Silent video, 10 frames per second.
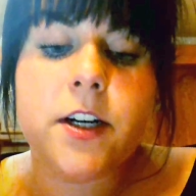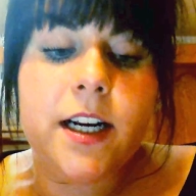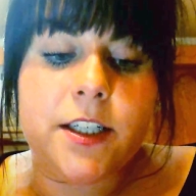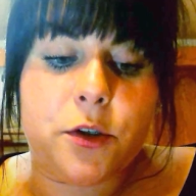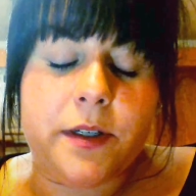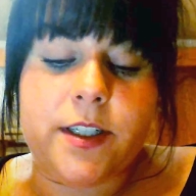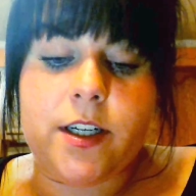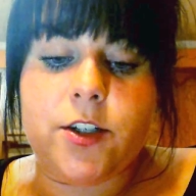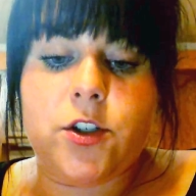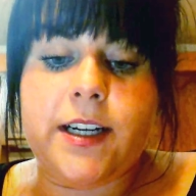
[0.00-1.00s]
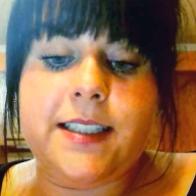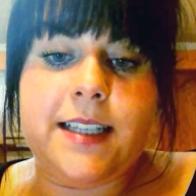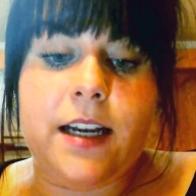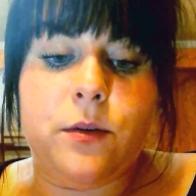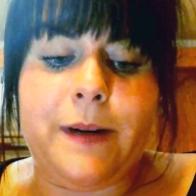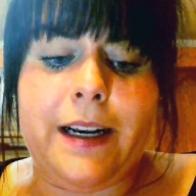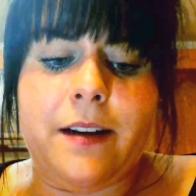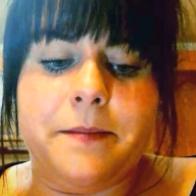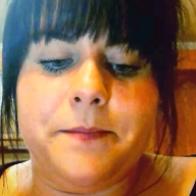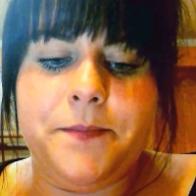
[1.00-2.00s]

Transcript: I got triaged, I sat and waited